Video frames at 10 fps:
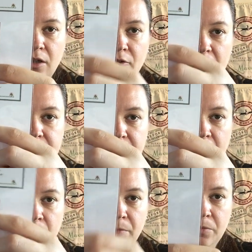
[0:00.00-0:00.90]
grass
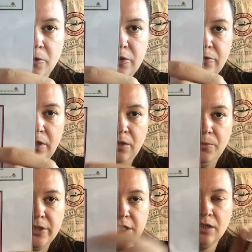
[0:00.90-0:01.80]
up. I'm not doing the
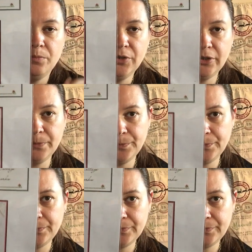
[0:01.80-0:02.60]
words down the bottom.